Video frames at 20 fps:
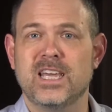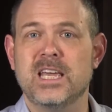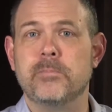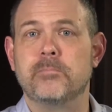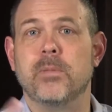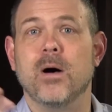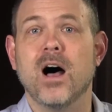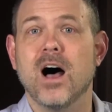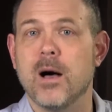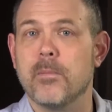
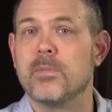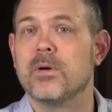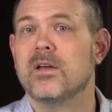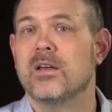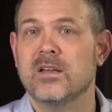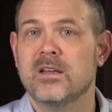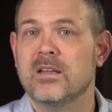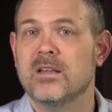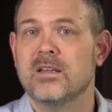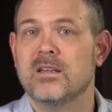keep up,
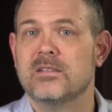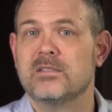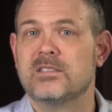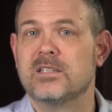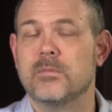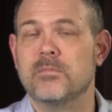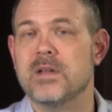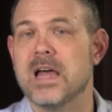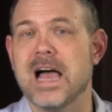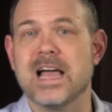
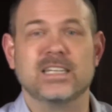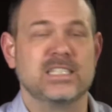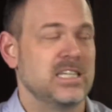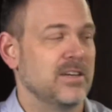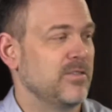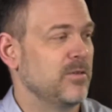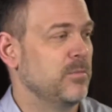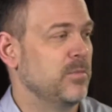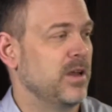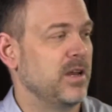some nights
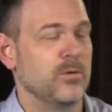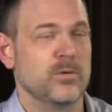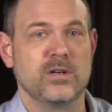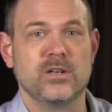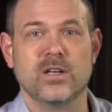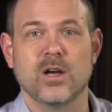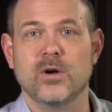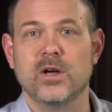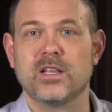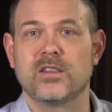everybody
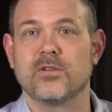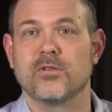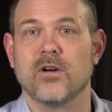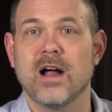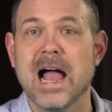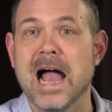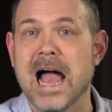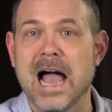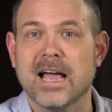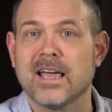would go hit the
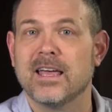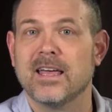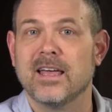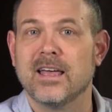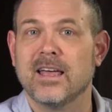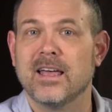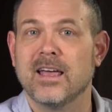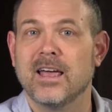rack,